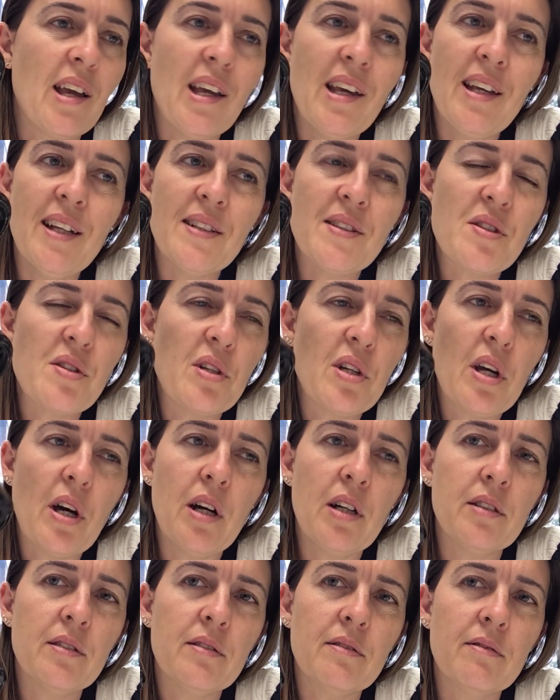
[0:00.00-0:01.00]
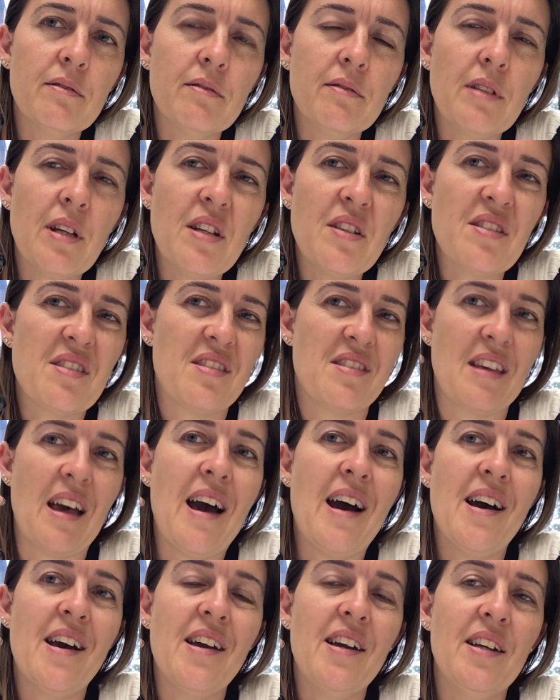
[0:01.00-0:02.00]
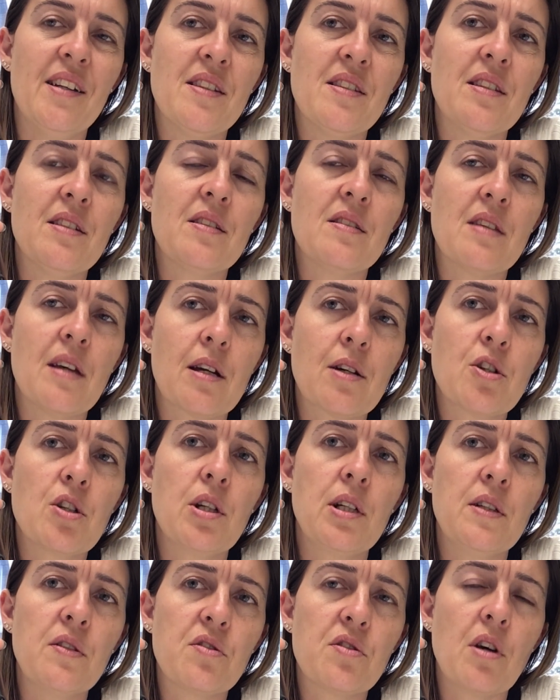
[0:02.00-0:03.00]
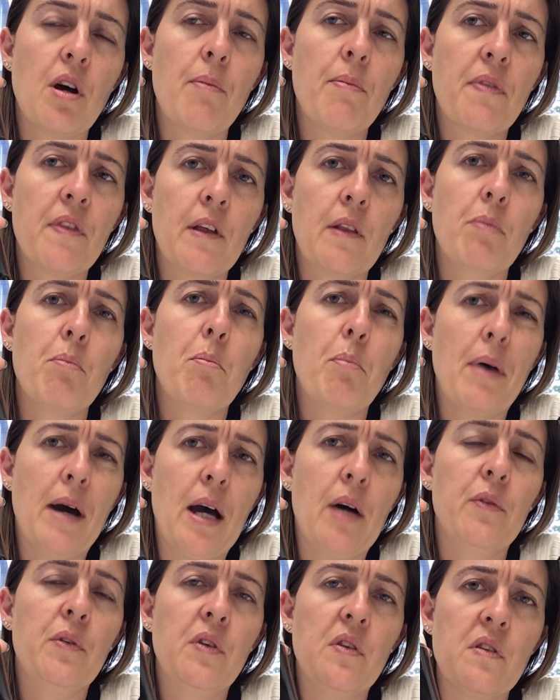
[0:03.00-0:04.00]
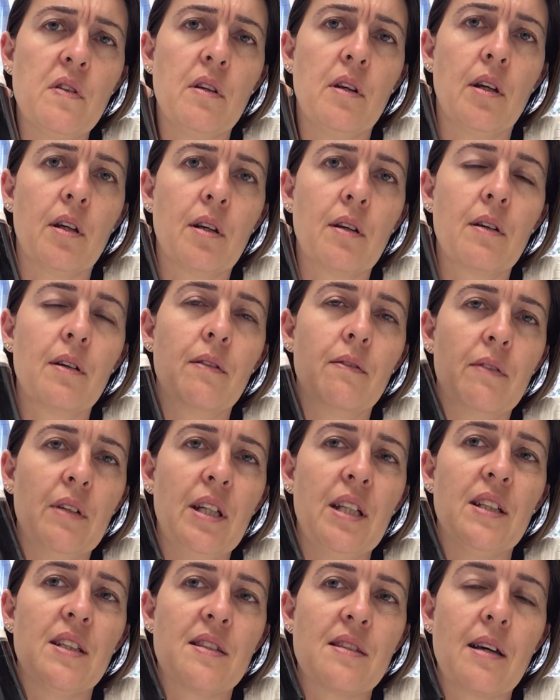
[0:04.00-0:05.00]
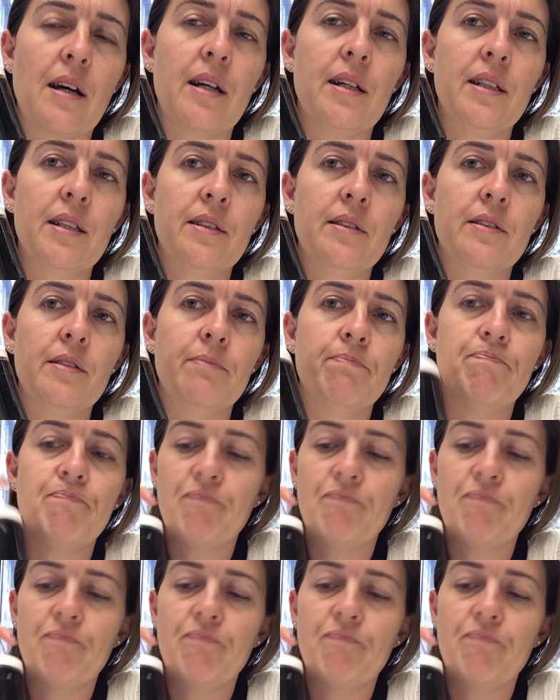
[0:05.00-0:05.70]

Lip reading: it's not sides. It's actually something bouncing inside.